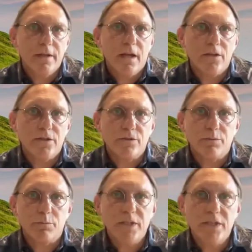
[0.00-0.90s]
and
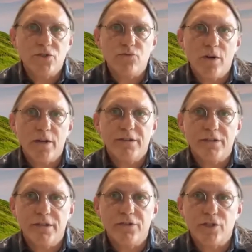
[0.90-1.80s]
we need to rise
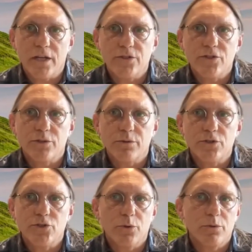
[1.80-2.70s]
to this challenge to
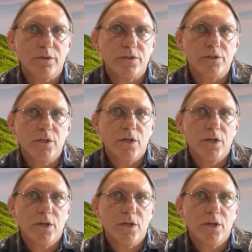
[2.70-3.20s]
ensure that